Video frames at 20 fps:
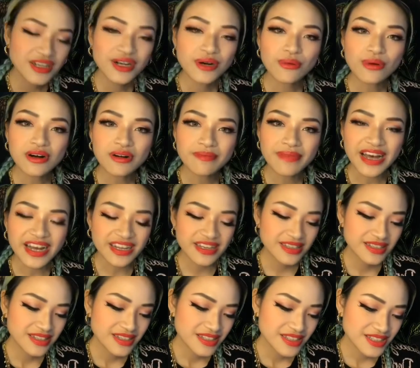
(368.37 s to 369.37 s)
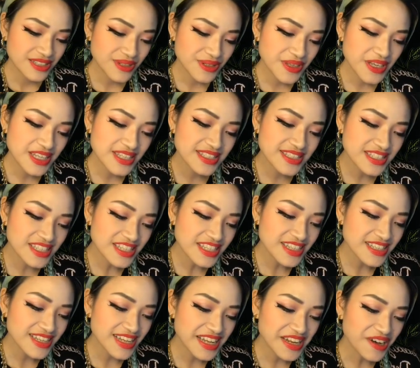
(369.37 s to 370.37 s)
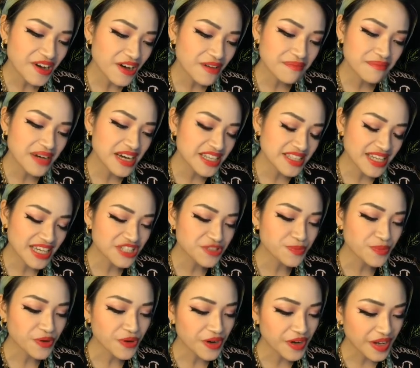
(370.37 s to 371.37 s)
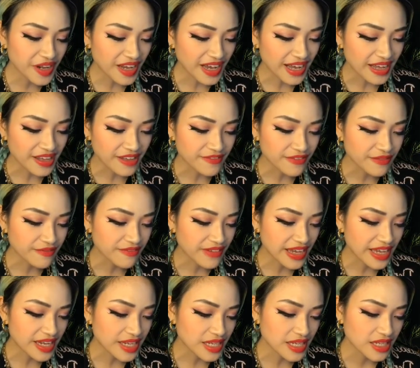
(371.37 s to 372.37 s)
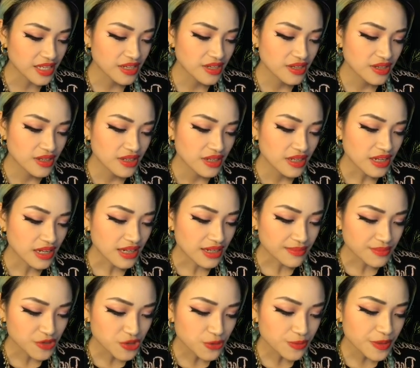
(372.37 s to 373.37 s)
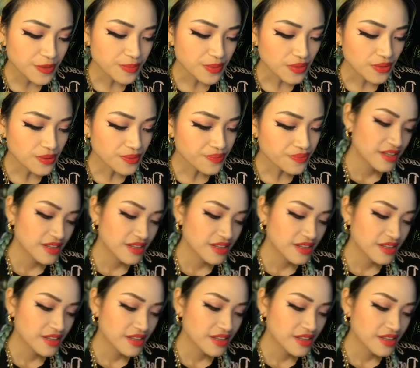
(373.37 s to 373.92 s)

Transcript: Welcome back. So you can see that on my dashboard, I have invited 2 people,